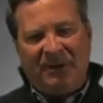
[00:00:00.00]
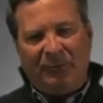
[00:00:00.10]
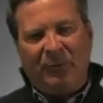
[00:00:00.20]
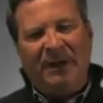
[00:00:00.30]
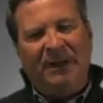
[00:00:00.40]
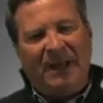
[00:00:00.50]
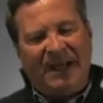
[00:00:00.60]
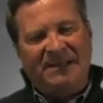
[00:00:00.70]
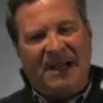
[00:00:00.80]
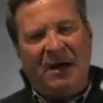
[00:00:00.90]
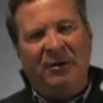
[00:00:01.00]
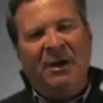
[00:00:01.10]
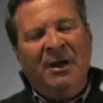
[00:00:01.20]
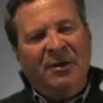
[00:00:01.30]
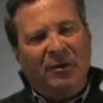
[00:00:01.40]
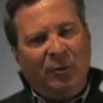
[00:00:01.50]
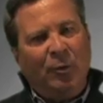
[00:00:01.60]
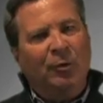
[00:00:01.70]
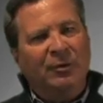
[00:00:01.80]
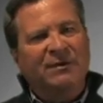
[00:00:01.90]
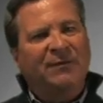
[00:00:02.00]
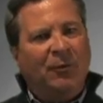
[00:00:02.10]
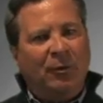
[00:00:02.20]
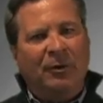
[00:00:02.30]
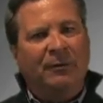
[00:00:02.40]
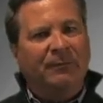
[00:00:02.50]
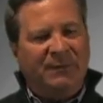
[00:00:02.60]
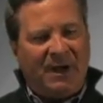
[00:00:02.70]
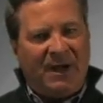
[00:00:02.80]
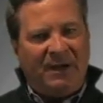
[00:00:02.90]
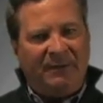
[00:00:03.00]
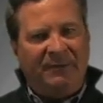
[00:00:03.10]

It really lays out the rules for uh,